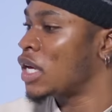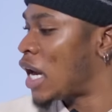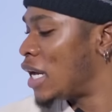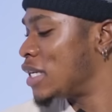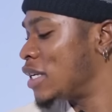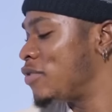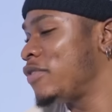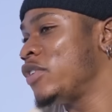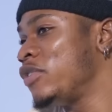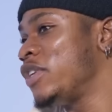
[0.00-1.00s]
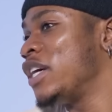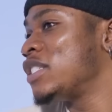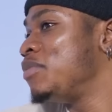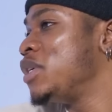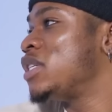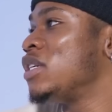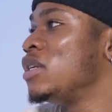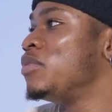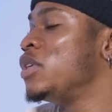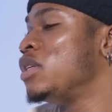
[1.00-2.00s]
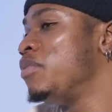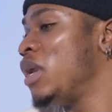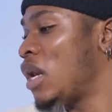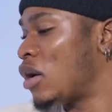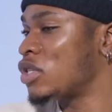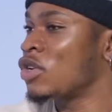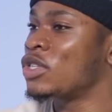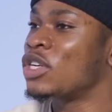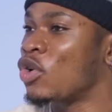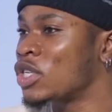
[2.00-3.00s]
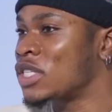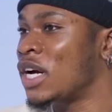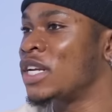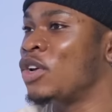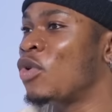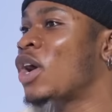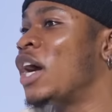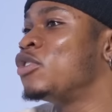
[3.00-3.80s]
And if there is a meeting in the main lounge, you go see consider there, what can you